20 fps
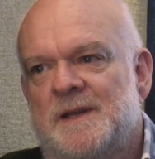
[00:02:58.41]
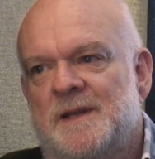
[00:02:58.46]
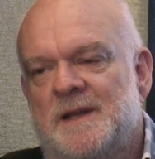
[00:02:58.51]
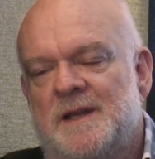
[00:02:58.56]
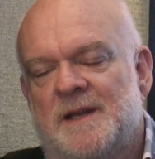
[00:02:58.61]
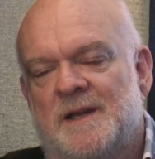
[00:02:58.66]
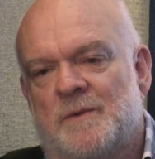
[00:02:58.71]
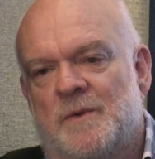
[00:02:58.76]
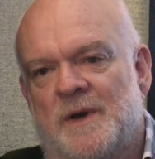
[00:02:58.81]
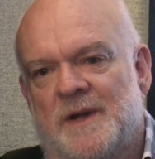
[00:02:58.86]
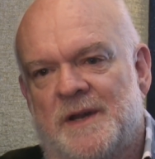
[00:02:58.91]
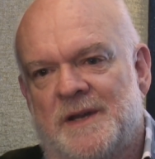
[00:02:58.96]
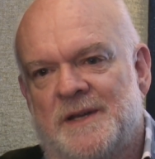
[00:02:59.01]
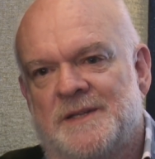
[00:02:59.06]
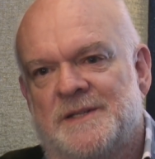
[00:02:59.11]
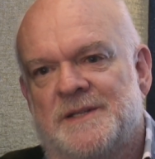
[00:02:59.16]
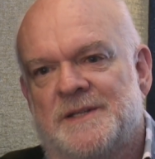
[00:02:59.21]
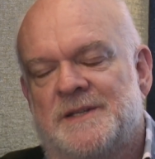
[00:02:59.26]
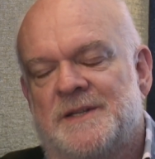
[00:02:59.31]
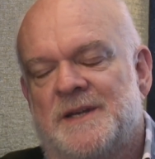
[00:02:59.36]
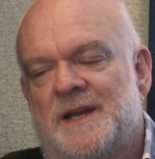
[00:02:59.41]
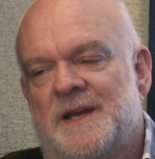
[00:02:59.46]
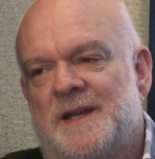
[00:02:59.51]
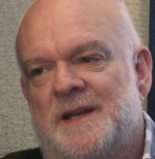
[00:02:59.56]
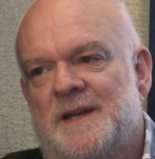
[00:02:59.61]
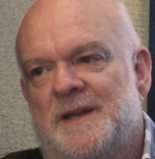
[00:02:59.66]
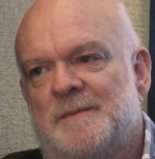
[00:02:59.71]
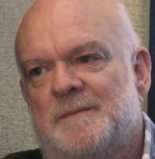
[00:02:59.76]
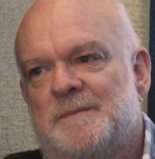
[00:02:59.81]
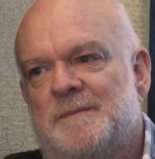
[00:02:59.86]
They're quite
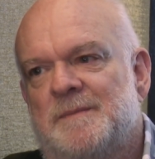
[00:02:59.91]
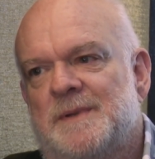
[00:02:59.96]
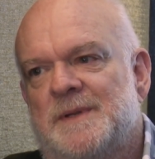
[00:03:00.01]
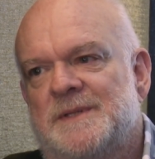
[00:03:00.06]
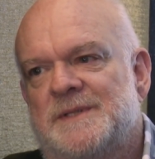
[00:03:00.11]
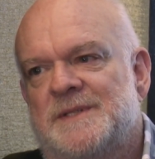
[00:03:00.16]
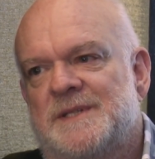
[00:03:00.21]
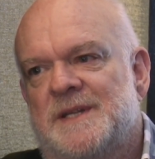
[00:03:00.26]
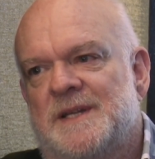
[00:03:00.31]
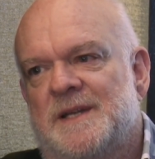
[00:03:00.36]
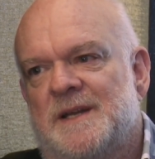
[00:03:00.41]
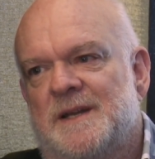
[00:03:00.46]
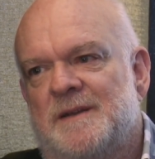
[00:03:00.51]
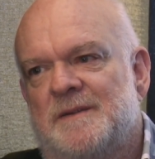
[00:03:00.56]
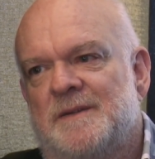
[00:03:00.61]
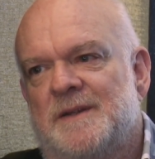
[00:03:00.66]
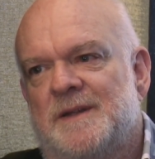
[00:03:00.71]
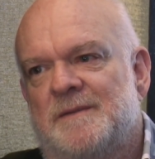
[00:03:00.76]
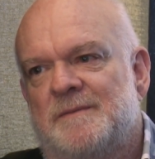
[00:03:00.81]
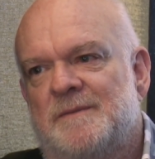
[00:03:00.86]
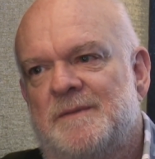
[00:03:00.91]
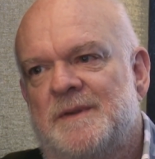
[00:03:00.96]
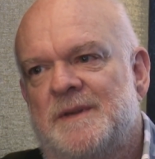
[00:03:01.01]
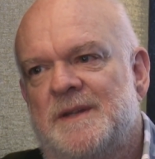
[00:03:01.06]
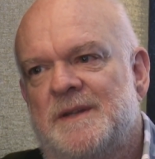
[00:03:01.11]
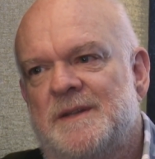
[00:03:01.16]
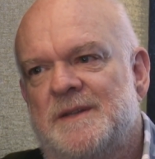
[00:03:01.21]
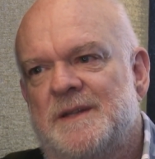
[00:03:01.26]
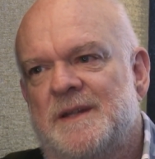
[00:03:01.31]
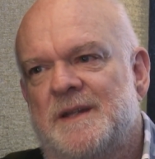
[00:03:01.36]
entertaining, but yet
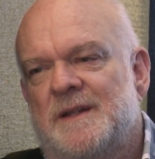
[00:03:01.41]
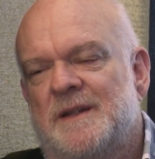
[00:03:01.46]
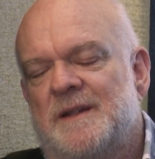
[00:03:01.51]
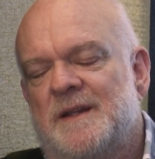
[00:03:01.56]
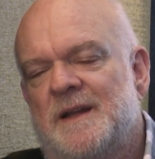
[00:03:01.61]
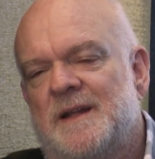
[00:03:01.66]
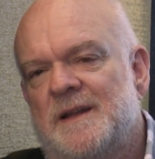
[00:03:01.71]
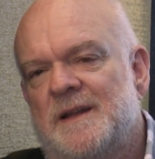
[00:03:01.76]
a